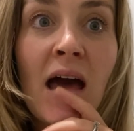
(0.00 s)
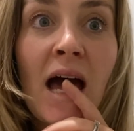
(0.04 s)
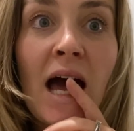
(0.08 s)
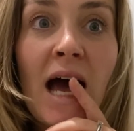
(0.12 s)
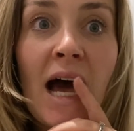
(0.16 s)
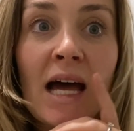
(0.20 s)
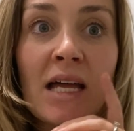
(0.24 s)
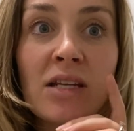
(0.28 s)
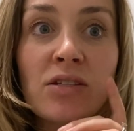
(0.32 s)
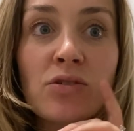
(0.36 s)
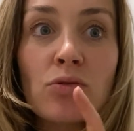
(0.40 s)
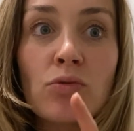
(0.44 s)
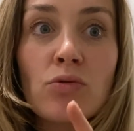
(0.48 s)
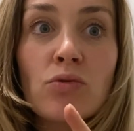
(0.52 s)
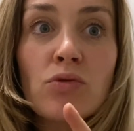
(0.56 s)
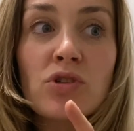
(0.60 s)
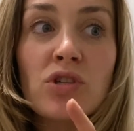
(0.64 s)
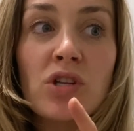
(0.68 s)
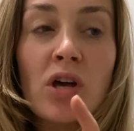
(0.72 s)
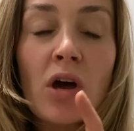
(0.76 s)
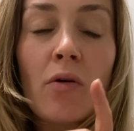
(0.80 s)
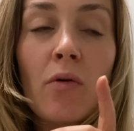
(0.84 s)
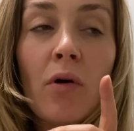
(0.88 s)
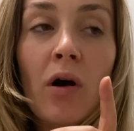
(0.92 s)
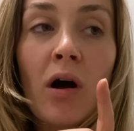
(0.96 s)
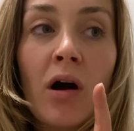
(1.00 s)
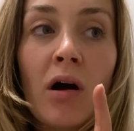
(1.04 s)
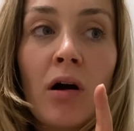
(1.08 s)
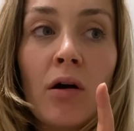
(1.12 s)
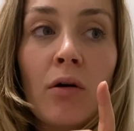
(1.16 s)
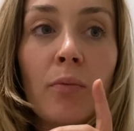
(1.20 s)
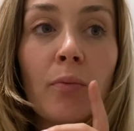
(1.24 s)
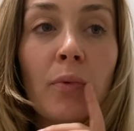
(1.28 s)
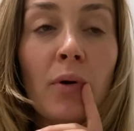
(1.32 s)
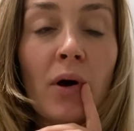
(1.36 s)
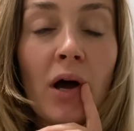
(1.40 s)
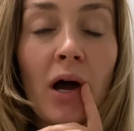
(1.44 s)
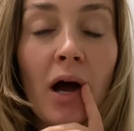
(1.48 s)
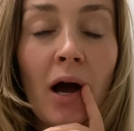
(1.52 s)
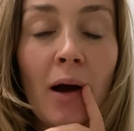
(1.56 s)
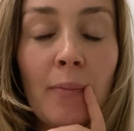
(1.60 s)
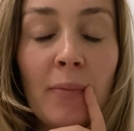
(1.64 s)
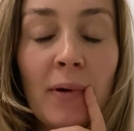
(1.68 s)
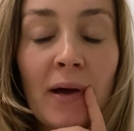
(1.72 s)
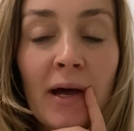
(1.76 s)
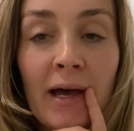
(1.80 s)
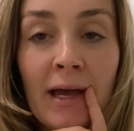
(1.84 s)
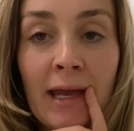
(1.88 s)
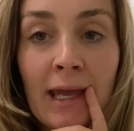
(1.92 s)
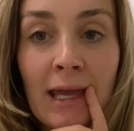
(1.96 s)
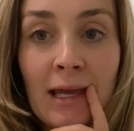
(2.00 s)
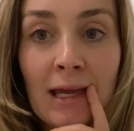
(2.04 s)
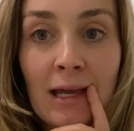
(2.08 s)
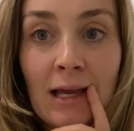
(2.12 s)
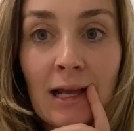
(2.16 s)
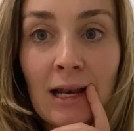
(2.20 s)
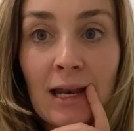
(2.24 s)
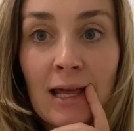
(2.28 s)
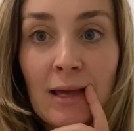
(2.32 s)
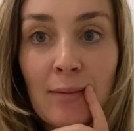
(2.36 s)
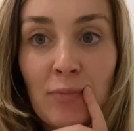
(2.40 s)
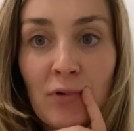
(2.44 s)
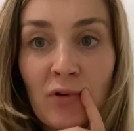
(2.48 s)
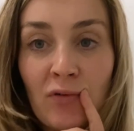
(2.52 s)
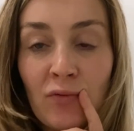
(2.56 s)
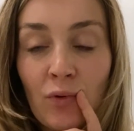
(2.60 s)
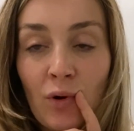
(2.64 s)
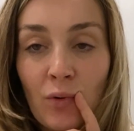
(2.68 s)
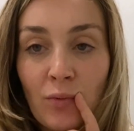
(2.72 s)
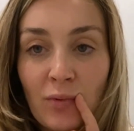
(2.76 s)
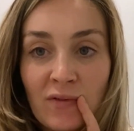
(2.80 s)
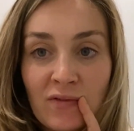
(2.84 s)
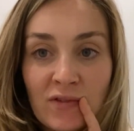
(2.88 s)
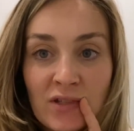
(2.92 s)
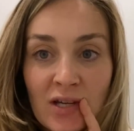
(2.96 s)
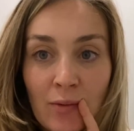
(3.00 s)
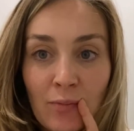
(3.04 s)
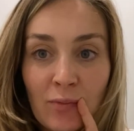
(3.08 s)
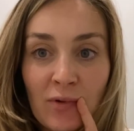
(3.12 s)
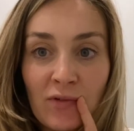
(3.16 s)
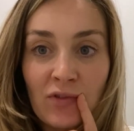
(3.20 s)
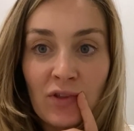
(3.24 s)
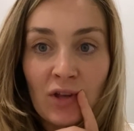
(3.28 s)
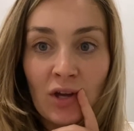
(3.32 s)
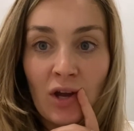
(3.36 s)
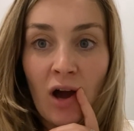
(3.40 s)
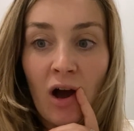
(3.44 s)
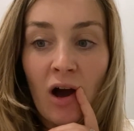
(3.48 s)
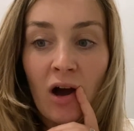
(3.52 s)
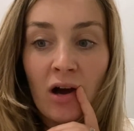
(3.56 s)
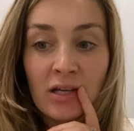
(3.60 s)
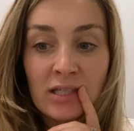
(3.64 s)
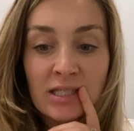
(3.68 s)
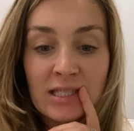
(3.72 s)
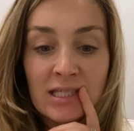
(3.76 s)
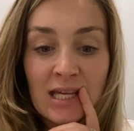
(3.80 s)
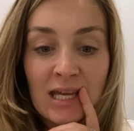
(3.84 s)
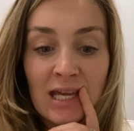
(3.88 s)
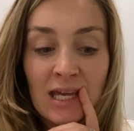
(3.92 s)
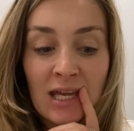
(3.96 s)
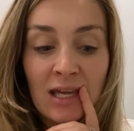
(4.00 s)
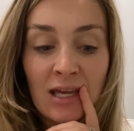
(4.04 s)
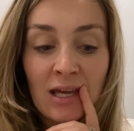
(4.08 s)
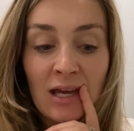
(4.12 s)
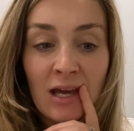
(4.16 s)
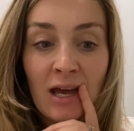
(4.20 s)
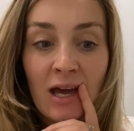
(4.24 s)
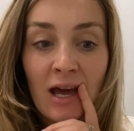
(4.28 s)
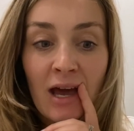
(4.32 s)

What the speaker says: and also I'll put up a clip of what we've done with the car seat,